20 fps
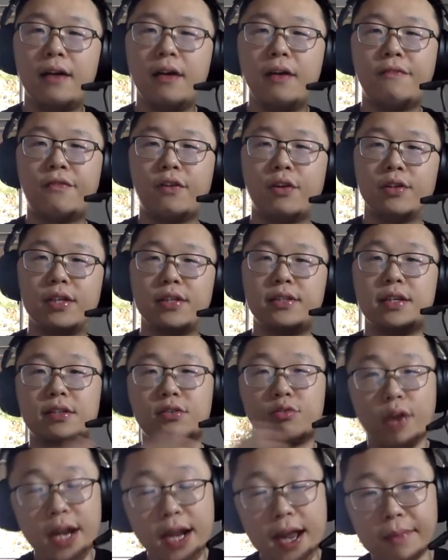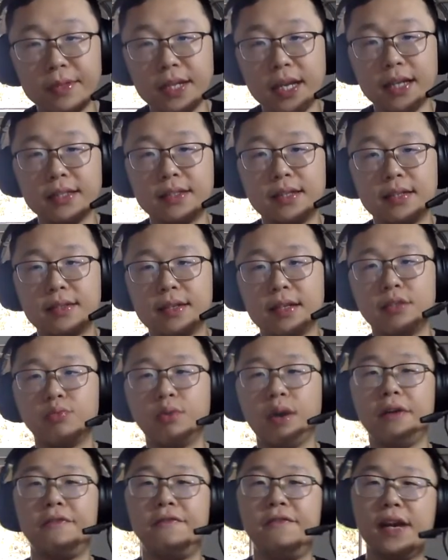for the discrete updates, since
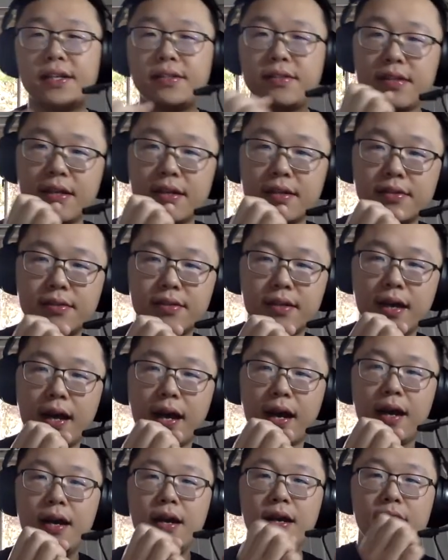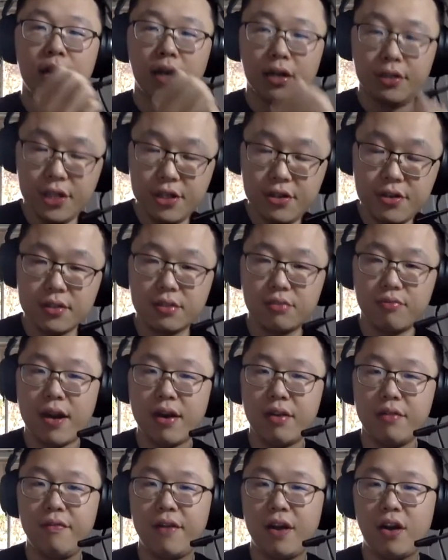we're fixing the continuous
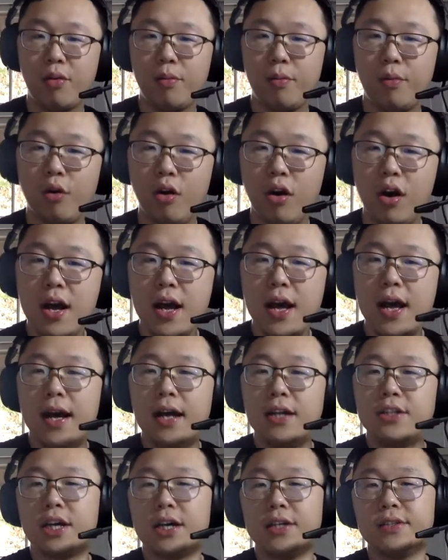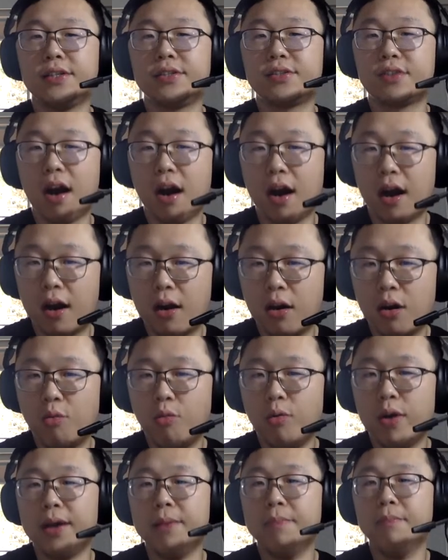random variable, chances are
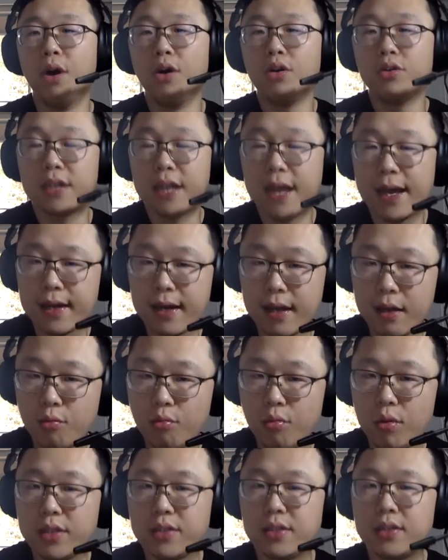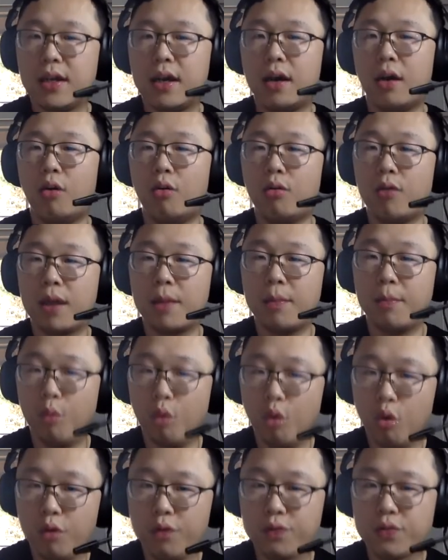we most likely would only
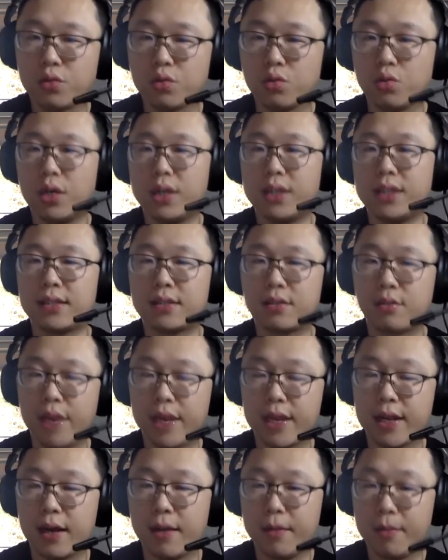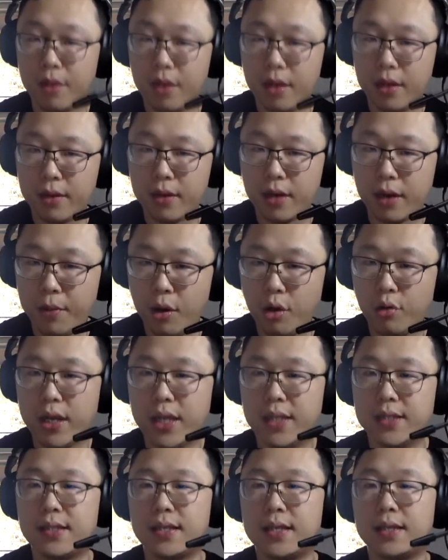move to a discrete
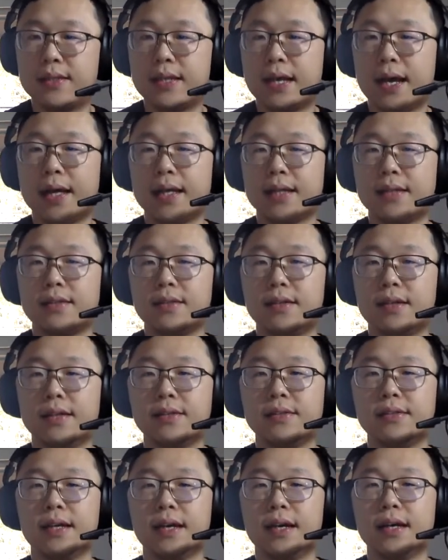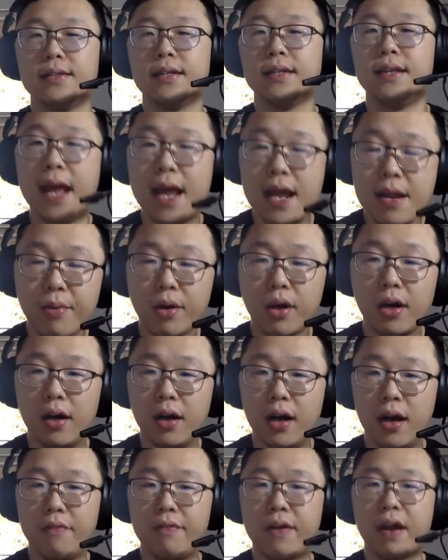component that is the neighbor
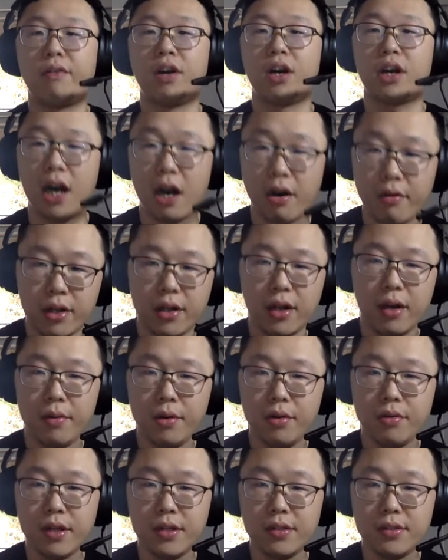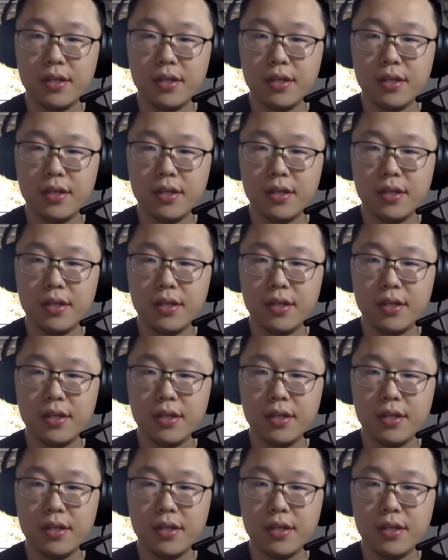of our current component.